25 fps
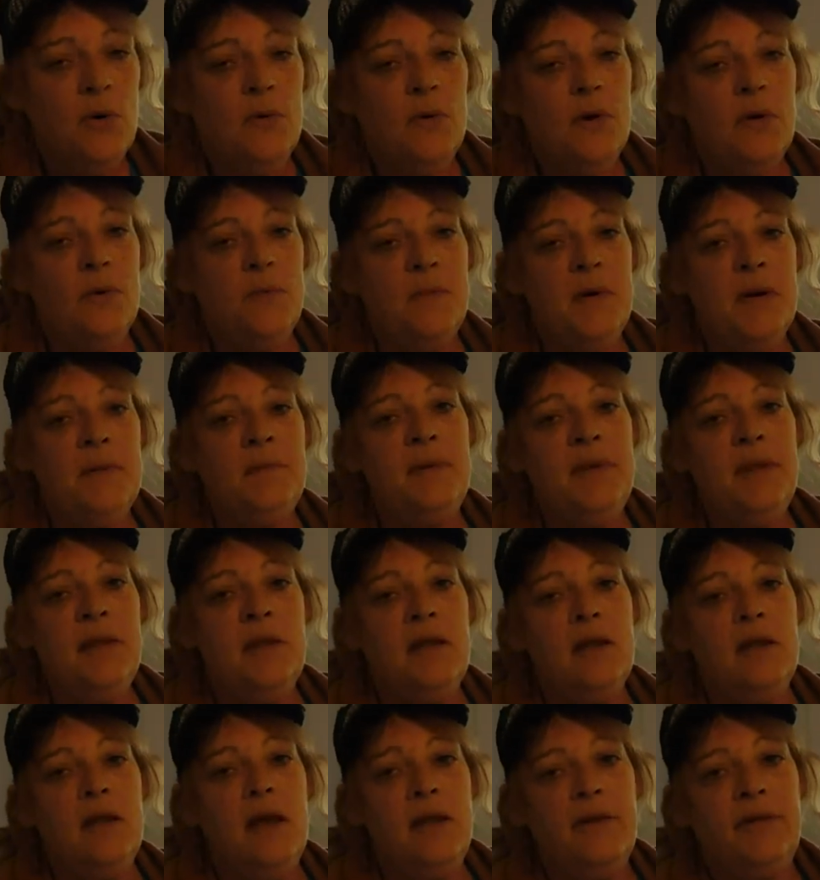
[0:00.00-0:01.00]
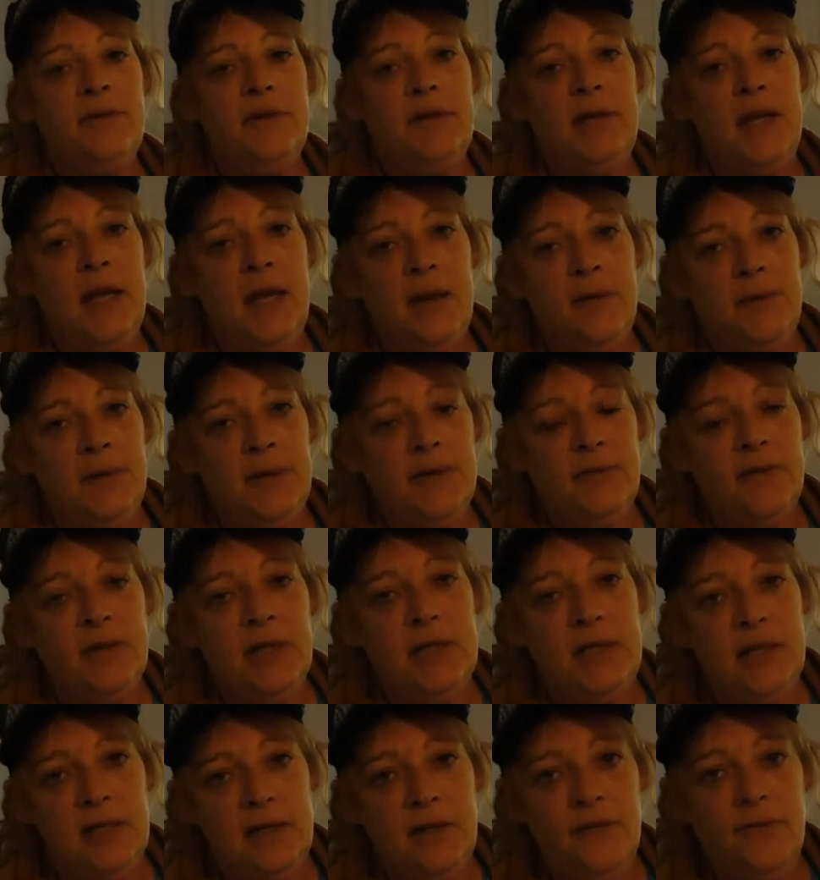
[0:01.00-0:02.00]
Well, remember the other day whenever
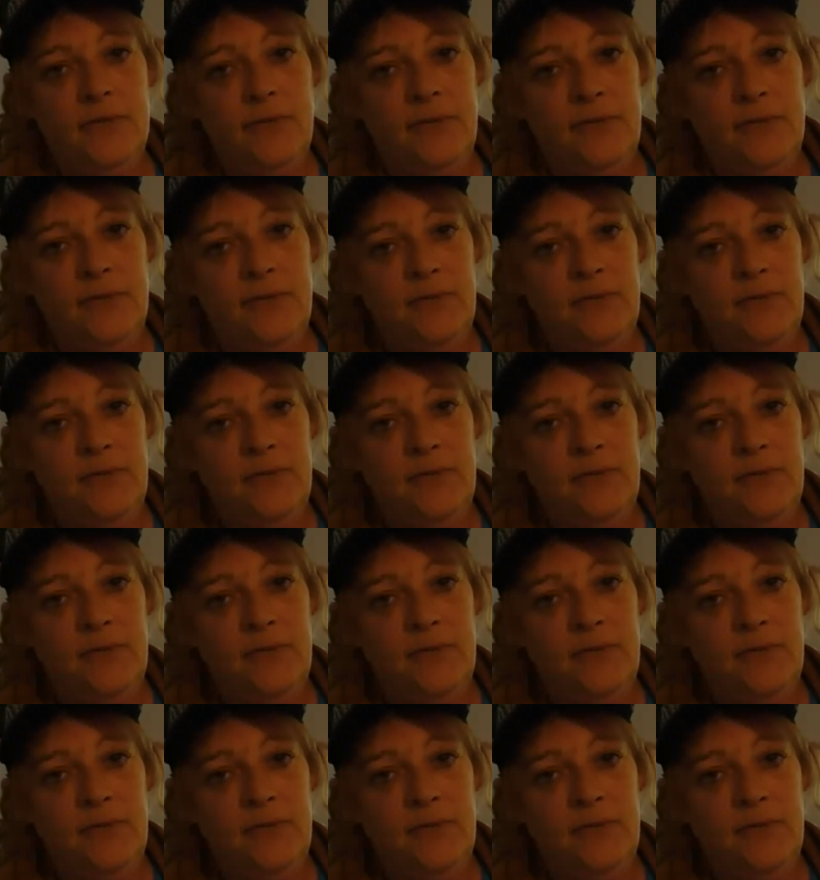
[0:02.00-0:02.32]
I did the